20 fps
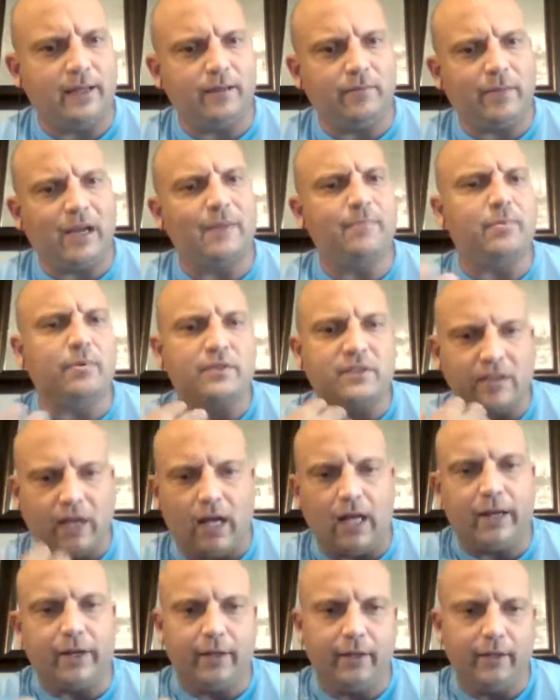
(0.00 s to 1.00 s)
My
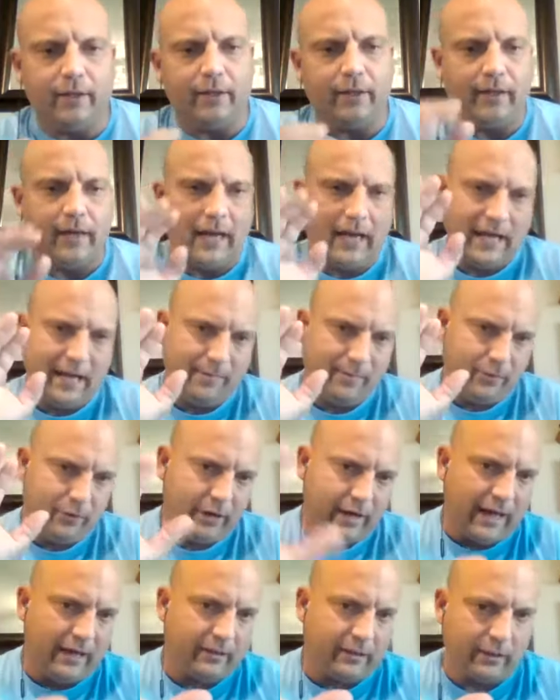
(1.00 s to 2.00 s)
persona that I put
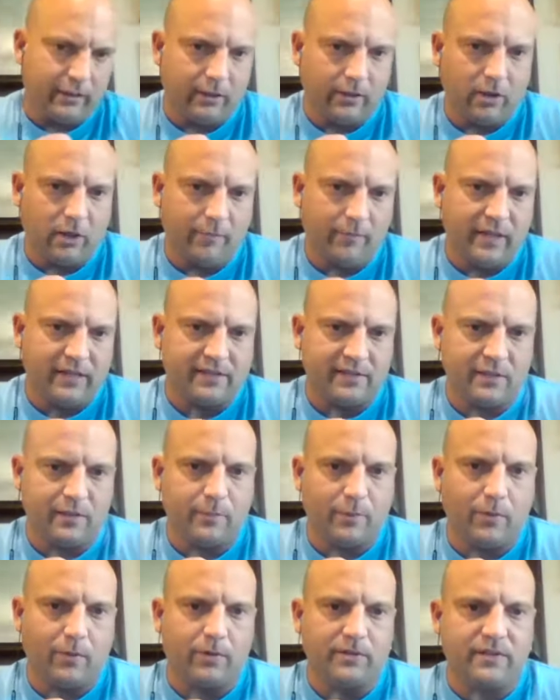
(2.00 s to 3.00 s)
out there on message
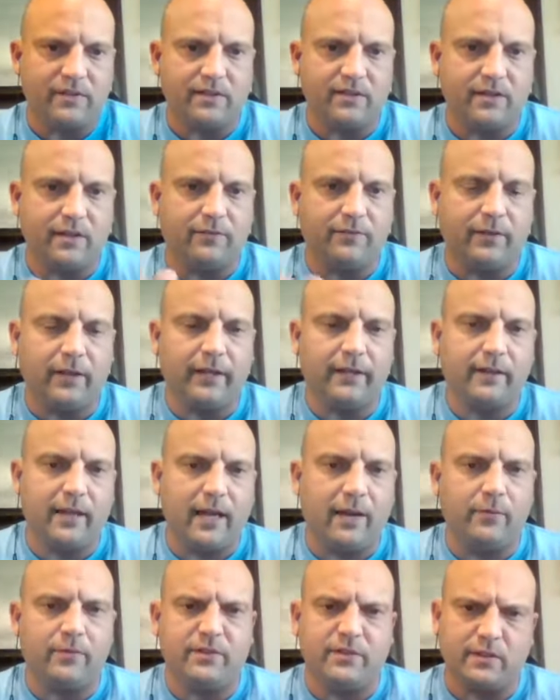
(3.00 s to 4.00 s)
boards and stuff like that
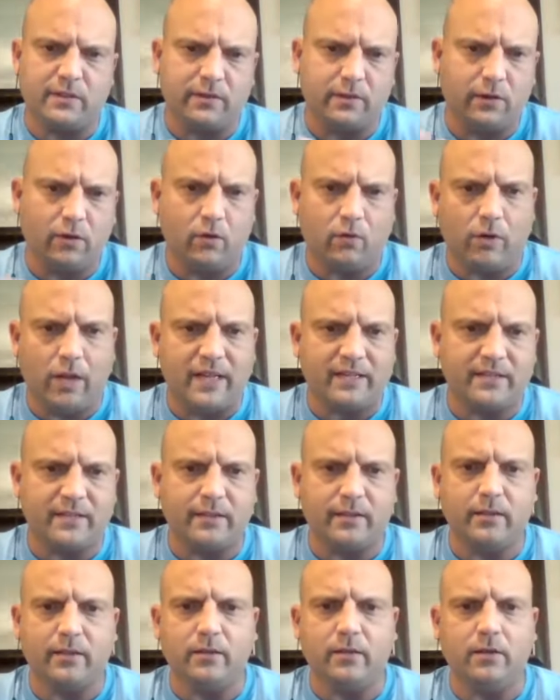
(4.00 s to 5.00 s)
was this
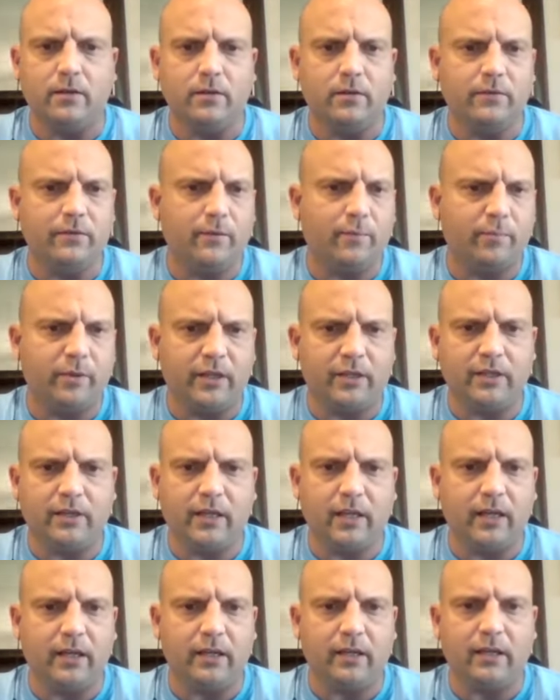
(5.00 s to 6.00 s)
aggressive,
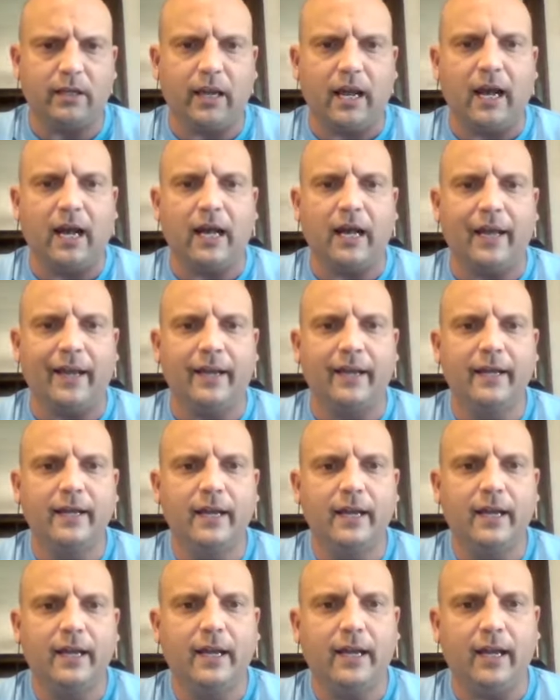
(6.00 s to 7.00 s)
opinionated guy.
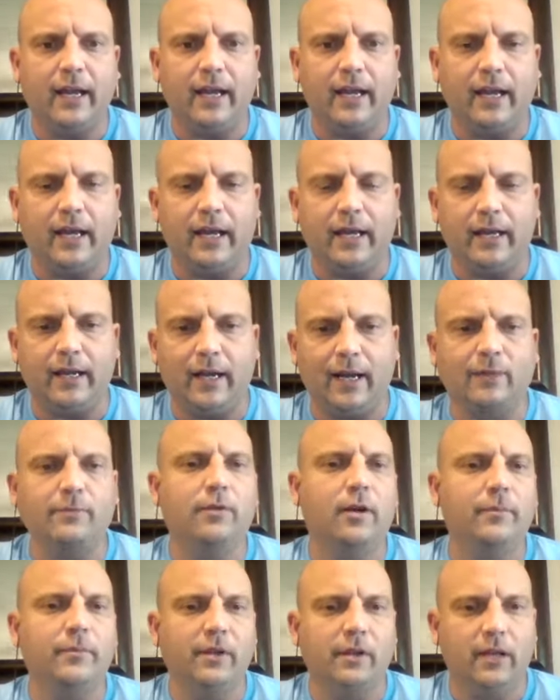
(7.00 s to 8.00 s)
And I
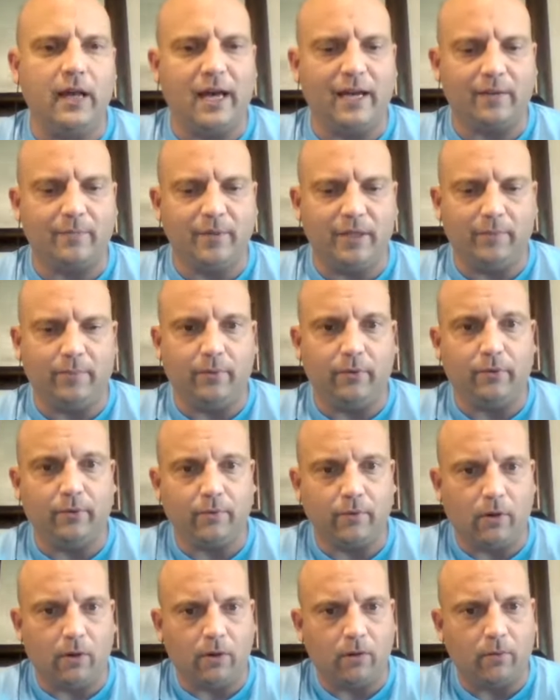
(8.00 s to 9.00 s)
rubbed a lot of people the
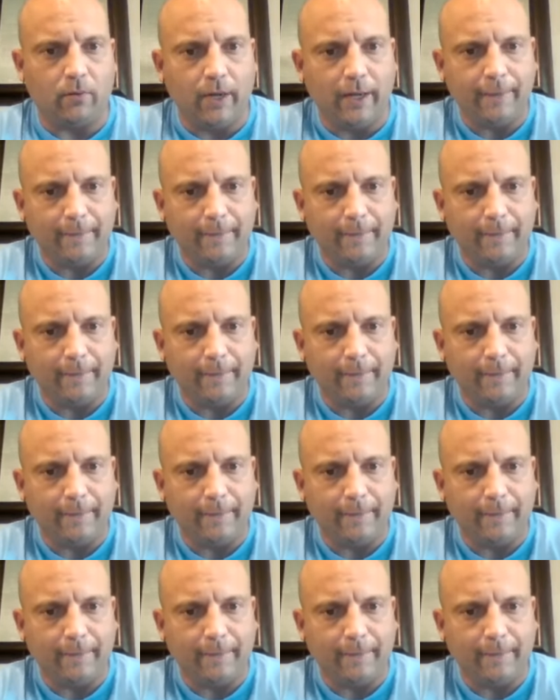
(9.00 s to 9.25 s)
wrong way.